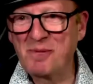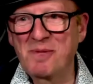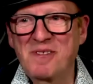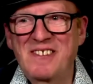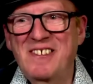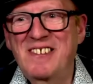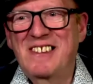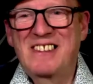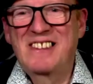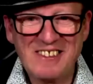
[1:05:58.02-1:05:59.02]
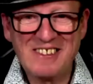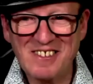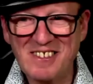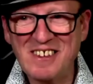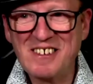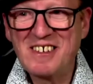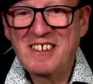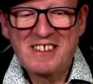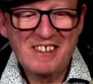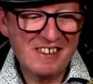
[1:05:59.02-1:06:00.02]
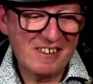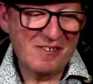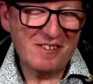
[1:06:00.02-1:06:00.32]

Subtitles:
Not high, just all clicked.